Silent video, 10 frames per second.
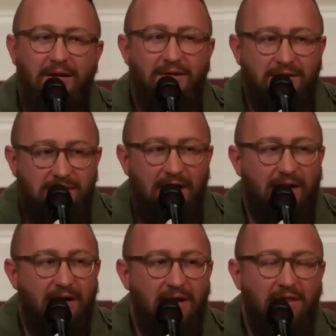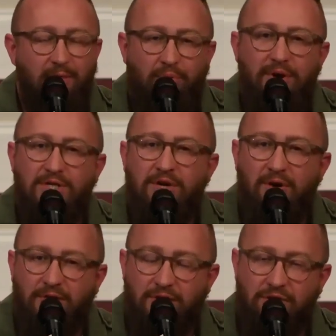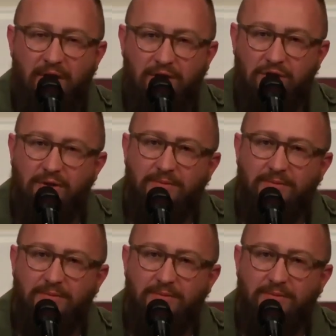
the sick, the prisoner, and the stranger.